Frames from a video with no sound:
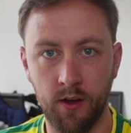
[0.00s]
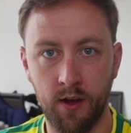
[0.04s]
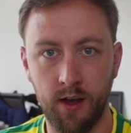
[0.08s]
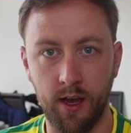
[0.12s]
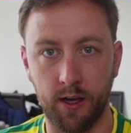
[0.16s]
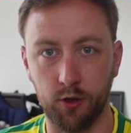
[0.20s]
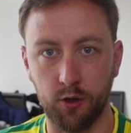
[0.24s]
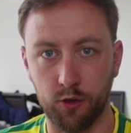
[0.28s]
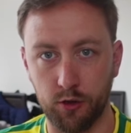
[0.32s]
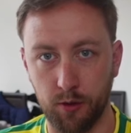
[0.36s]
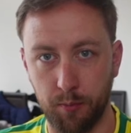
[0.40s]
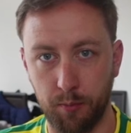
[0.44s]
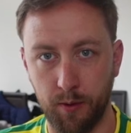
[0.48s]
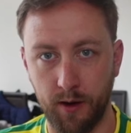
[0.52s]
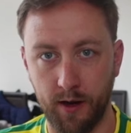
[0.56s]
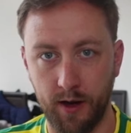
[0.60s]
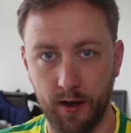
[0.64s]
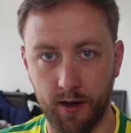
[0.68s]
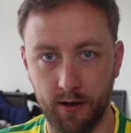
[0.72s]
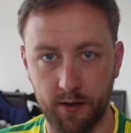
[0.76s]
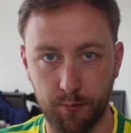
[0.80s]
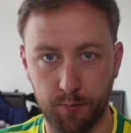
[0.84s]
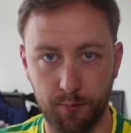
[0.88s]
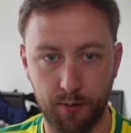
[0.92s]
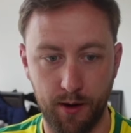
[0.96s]
Another player
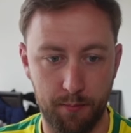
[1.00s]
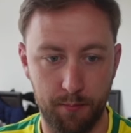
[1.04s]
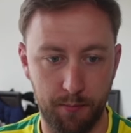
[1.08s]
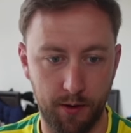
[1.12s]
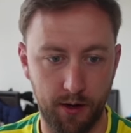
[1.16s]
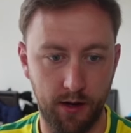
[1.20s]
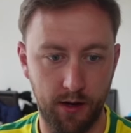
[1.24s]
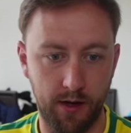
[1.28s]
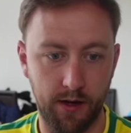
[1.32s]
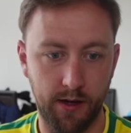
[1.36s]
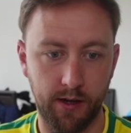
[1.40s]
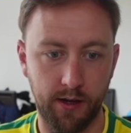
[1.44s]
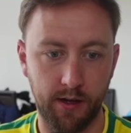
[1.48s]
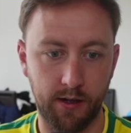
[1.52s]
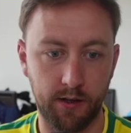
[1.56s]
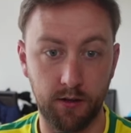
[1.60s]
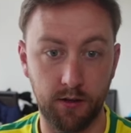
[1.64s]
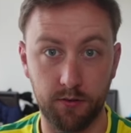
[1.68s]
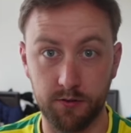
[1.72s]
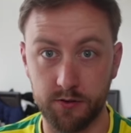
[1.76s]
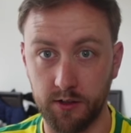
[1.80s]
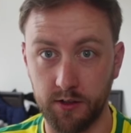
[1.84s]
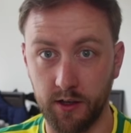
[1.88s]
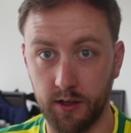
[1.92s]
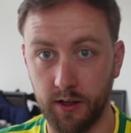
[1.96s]
in the Premier League. He
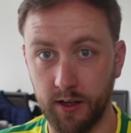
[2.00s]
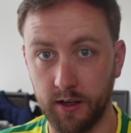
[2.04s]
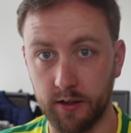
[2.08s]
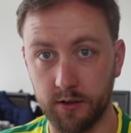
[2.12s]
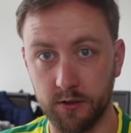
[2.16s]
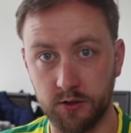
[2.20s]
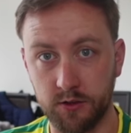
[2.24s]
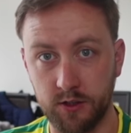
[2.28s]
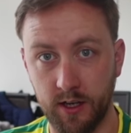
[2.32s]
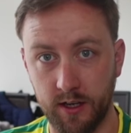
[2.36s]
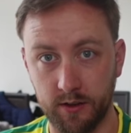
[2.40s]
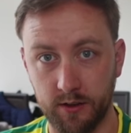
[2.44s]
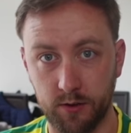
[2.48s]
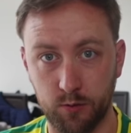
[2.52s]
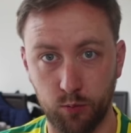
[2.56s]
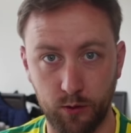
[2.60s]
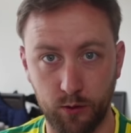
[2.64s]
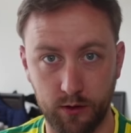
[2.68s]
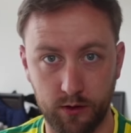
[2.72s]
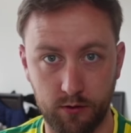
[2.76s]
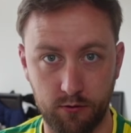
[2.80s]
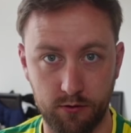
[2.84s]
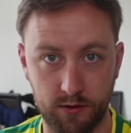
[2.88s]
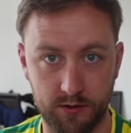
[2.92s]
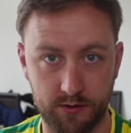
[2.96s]
obviously didn't get his chance
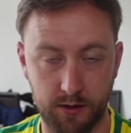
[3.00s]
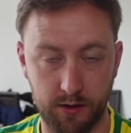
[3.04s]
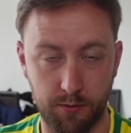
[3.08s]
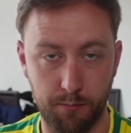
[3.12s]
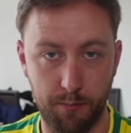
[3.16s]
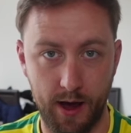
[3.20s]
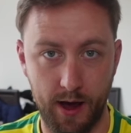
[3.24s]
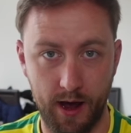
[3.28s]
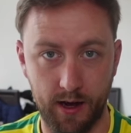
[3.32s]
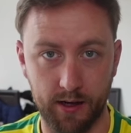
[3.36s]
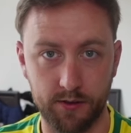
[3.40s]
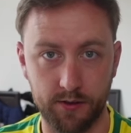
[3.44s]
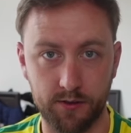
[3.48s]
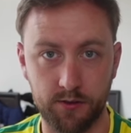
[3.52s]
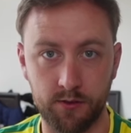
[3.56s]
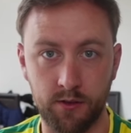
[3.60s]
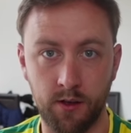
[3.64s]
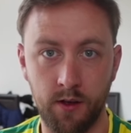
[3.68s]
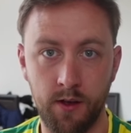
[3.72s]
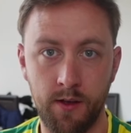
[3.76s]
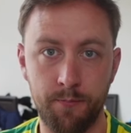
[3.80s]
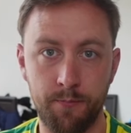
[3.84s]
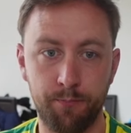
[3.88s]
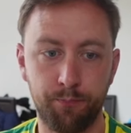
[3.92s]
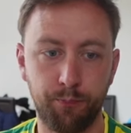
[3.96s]
with Crystal Palace.
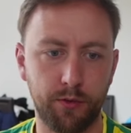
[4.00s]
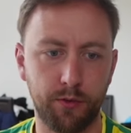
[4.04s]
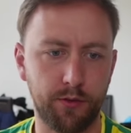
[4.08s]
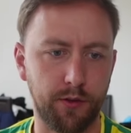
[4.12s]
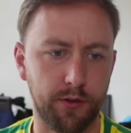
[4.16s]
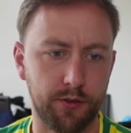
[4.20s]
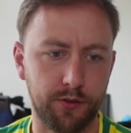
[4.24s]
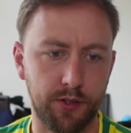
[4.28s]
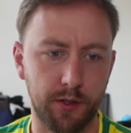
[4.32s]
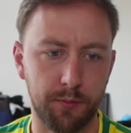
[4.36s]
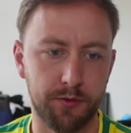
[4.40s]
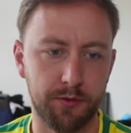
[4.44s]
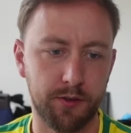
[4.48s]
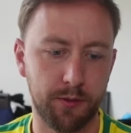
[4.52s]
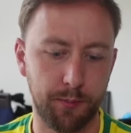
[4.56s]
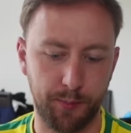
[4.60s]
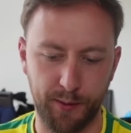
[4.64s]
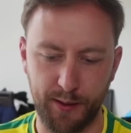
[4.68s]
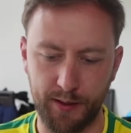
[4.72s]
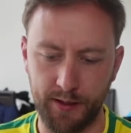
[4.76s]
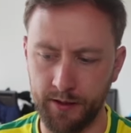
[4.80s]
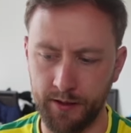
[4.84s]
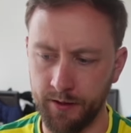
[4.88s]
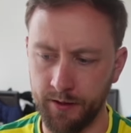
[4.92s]
There seems to be,